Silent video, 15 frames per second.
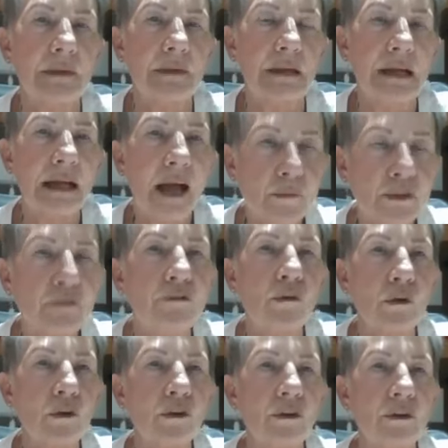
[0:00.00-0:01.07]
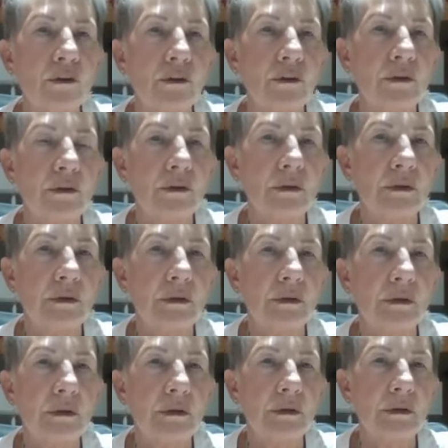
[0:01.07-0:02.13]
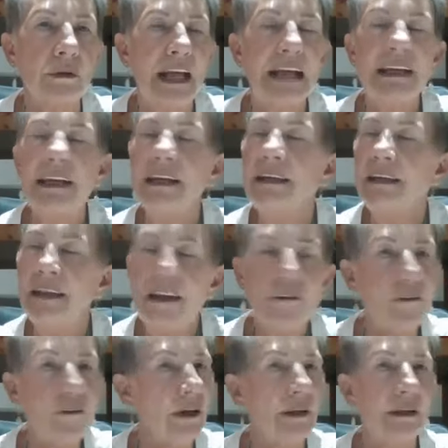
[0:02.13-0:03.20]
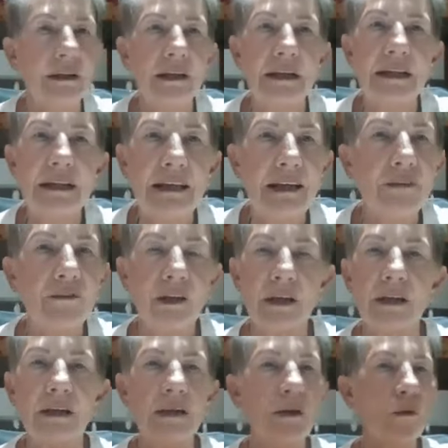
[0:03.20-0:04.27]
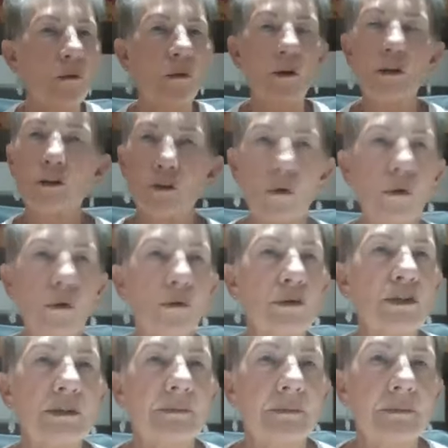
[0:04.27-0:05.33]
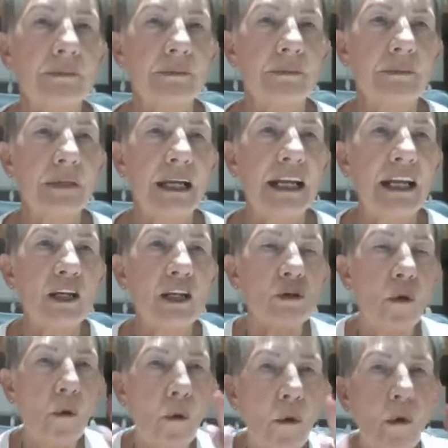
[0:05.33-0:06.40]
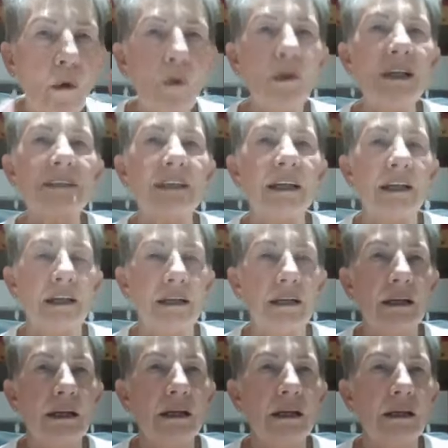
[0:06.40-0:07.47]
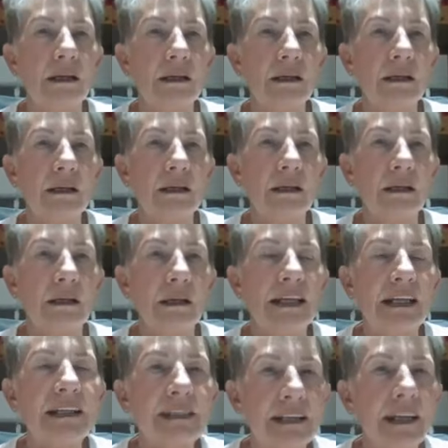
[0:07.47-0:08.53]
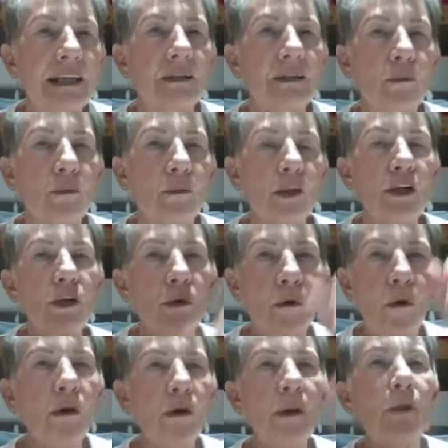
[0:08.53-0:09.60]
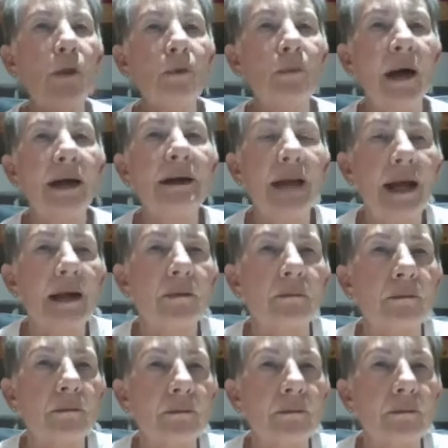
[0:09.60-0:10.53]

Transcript: comes forth. And He never, never withdraws. He is always there. He said, When you call upon my name,